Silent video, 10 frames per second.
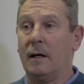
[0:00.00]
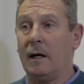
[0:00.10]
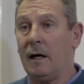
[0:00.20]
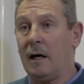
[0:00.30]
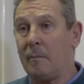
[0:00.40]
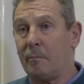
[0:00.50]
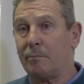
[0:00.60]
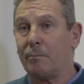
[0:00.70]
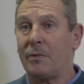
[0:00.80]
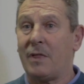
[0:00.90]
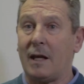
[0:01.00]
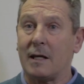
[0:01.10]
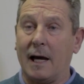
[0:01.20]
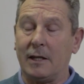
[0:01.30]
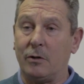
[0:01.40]
But then
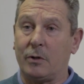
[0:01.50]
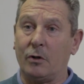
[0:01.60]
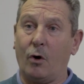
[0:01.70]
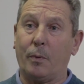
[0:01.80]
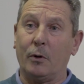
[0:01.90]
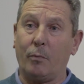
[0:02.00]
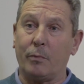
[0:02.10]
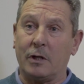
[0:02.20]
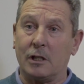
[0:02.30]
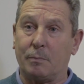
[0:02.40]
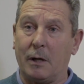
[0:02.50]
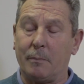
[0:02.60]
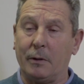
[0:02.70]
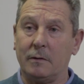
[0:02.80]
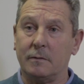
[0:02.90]
again, you can open up with these
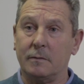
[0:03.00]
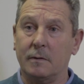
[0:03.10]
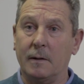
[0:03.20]
people.